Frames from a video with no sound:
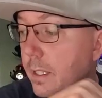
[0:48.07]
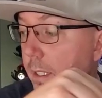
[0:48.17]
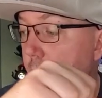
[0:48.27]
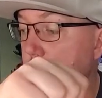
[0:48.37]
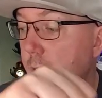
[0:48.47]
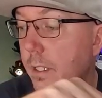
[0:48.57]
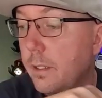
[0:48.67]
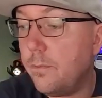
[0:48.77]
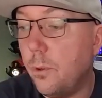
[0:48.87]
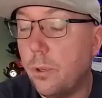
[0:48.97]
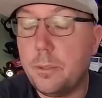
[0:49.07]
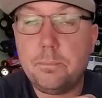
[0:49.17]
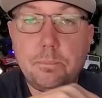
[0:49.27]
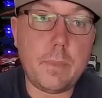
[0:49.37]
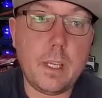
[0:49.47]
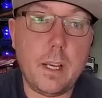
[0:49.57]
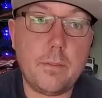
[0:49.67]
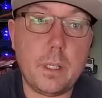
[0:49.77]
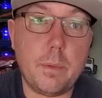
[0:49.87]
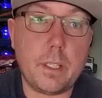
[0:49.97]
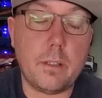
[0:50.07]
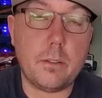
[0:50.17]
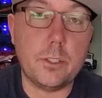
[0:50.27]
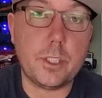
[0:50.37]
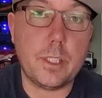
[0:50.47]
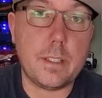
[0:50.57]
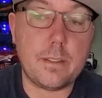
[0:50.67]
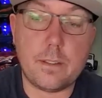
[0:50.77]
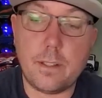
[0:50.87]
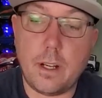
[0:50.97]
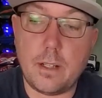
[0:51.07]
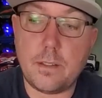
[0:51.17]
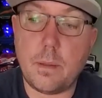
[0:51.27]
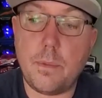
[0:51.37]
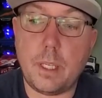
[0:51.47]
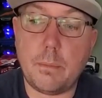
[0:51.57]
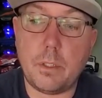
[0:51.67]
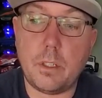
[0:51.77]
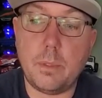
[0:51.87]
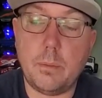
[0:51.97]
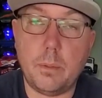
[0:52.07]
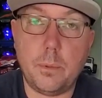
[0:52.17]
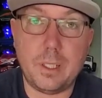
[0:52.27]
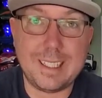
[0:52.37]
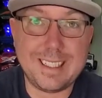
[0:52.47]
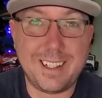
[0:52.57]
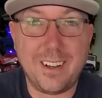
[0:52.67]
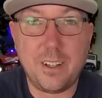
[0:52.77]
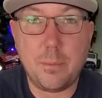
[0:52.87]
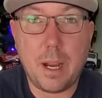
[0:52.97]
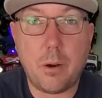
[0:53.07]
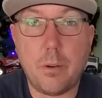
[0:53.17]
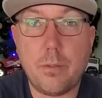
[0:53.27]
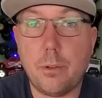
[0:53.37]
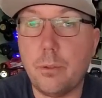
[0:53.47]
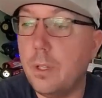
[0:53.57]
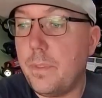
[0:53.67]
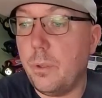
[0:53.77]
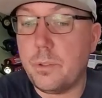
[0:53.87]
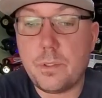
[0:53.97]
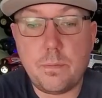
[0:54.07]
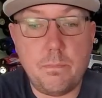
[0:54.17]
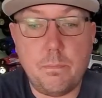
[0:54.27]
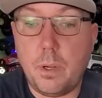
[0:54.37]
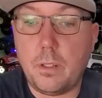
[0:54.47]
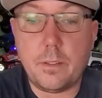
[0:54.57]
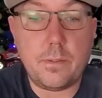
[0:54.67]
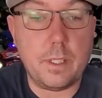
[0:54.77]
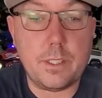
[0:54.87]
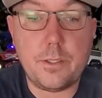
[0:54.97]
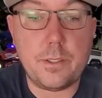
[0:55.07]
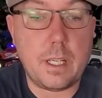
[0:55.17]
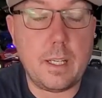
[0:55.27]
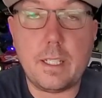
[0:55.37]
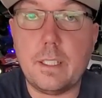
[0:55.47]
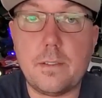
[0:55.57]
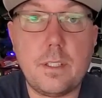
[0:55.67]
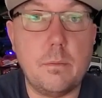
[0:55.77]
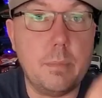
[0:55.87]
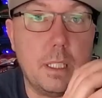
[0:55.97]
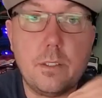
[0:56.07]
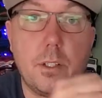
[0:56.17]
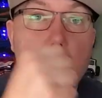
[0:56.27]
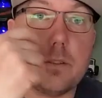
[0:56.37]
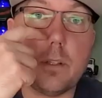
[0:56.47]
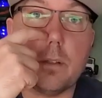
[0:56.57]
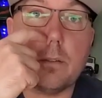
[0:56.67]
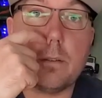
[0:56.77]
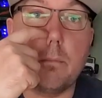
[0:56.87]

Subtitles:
the TD-4, I've come to the conclusion this is not something I'm going to be able to put a ton of power through. Those ball differentials, I can just see them being turned to